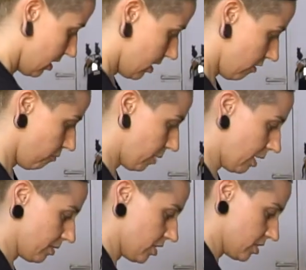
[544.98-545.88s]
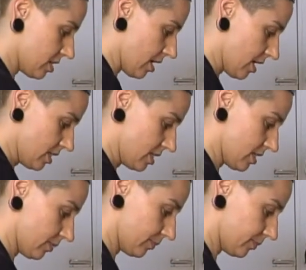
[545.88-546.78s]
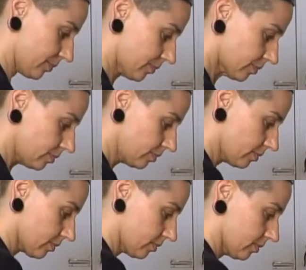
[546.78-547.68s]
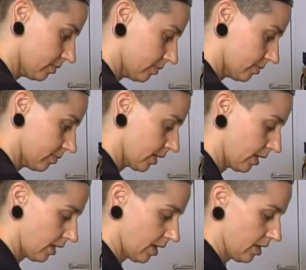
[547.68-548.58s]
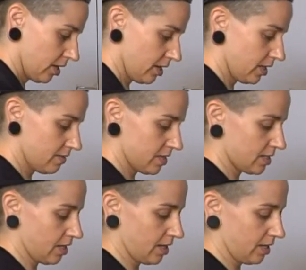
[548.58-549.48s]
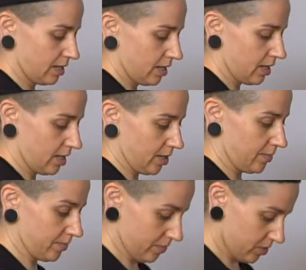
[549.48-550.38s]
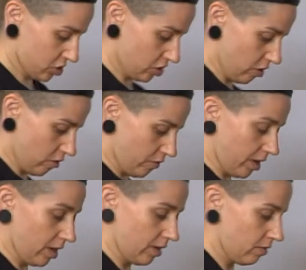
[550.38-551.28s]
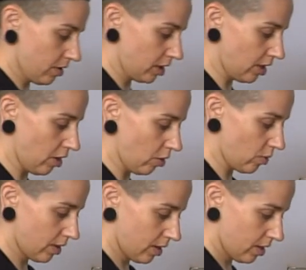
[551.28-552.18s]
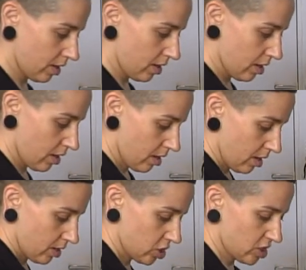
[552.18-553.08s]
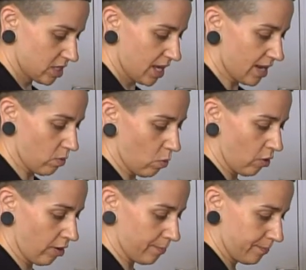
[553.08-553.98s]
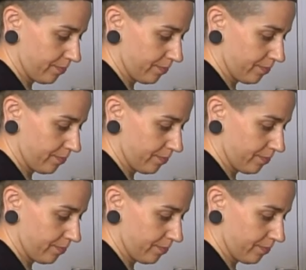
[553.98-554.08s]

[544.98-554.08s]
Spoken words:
of barbecue sauce. You're gonna leave this on the stove on low just to get it warm